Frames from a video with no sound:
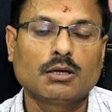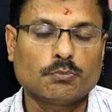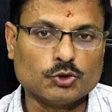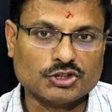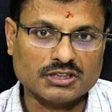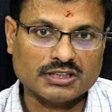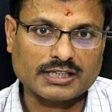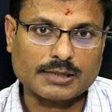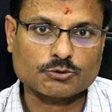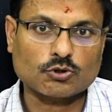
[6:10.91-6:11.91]
posterior knee
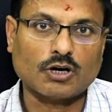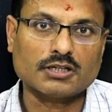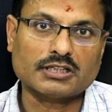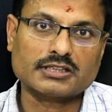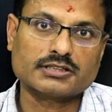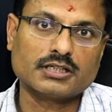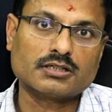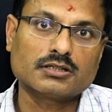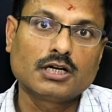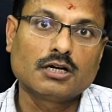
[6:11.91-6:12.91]
capsule
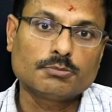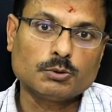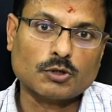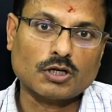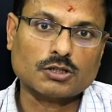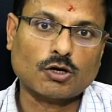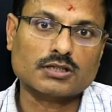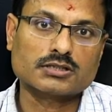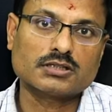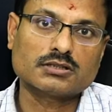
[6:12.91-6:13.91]
contracture, femoral
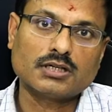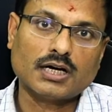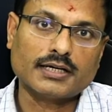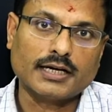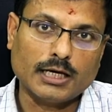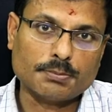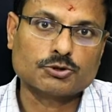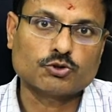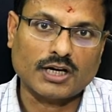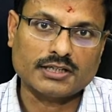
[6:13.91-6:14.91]
torsion and hip
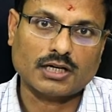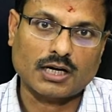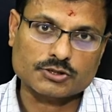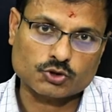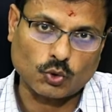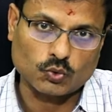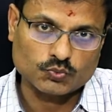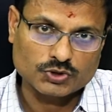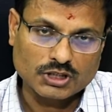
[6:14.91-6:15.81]
joint also.